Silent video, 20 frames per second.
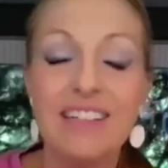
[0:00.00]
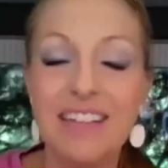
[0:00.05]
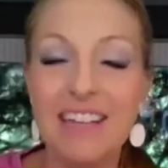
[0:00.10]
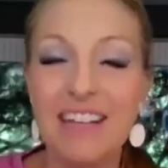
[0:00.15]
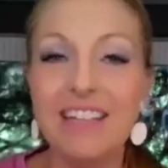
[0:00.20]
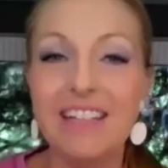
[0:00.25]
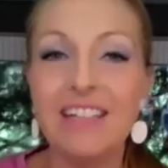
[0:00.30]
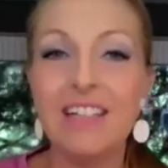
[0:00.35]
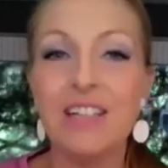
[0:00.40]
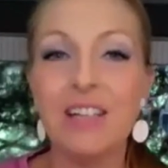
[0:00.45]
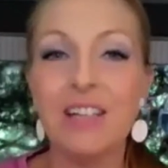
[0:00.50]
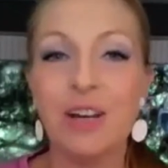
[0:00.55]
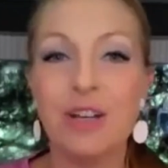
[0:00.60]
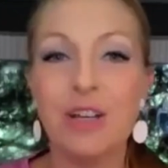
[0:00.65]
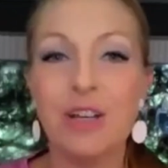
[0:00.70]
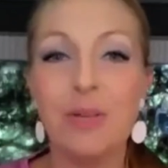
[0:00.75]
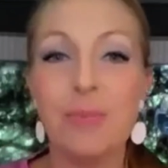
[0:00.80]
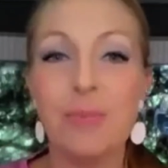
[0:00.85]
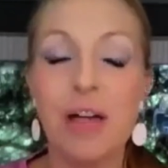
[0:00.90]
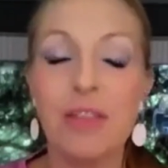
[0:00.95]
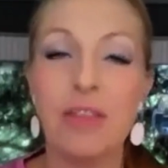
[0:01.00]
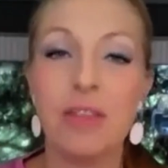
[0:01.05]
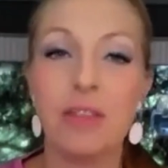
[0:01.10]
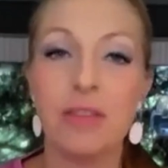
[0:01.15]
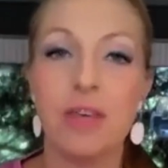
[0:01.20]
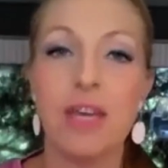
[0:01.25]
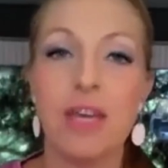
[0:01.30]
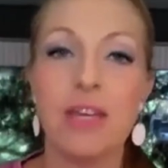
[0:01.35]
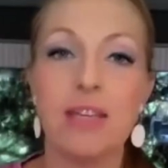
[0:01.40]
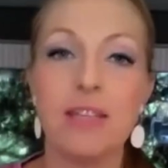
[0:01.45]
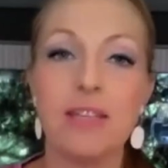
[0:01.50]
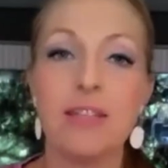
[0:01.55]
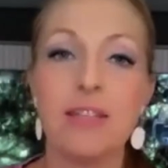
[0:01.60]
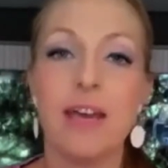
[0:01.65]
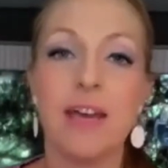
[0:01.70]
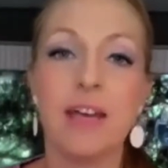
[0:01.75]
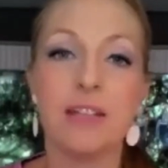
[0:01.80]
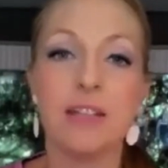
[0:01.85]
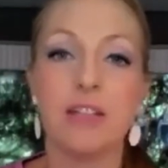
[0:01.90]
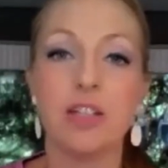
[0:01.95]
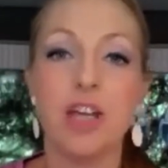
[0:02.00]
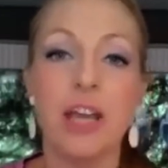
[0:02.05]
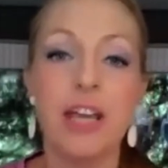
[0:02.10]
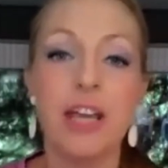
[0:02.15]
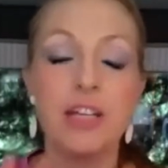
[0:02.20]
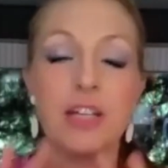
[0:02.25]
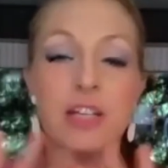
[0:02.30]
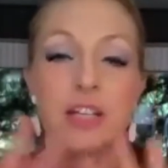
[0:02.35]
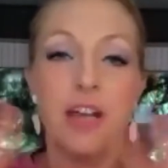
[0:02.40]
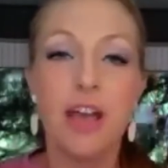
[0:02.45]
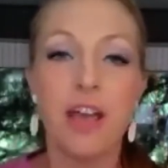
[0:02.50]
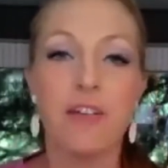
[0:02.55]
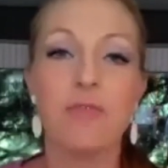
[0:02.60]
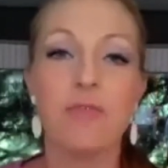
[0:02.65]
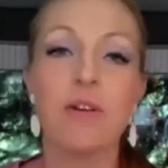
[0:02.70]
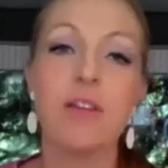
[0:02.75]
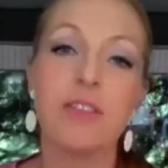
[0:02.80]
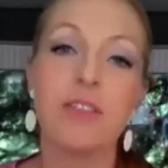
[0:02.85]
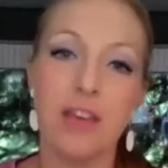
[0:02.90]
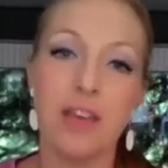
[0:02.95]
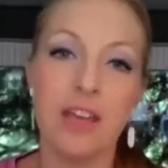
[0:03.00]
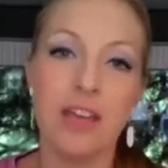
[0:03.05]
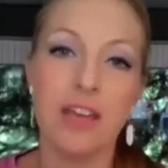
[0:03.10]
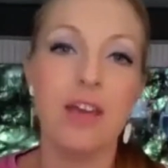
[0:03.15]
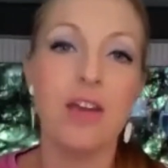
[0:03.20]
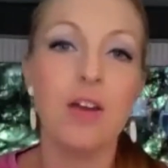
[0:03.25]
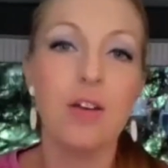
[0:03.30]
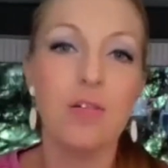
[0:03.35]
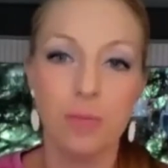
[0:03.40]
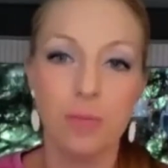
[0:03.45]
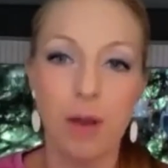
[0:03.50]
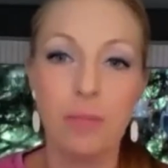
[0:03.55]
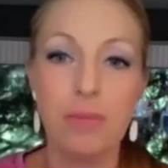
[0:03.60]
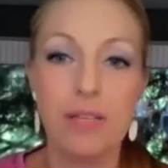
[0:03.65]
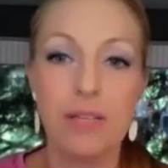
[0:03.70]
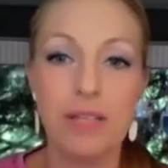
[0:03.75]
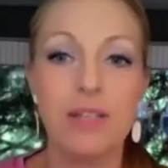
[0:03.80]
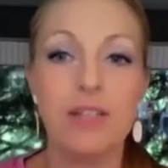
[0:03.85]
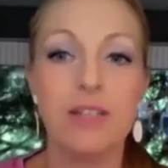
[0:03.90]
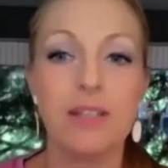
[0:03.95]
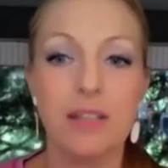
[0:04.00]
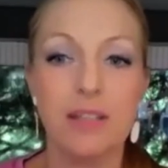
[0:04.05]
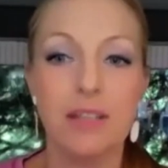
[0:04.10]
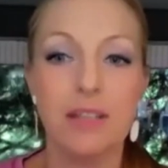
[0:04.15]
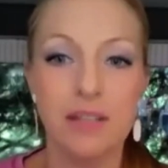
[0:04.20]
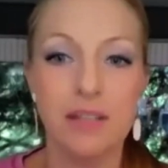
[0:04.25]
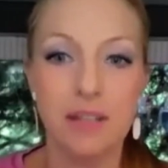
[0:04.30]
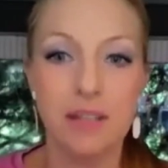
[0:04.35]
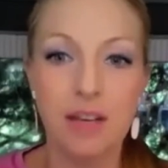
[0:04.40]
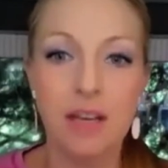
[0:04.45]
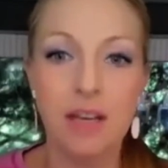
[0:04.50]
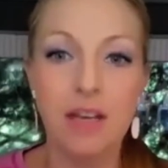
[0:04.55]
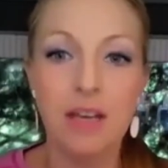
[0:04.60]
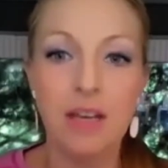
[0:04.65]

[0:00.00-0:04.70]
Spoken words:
I need to tell you about the things that has changed everything for my businesses.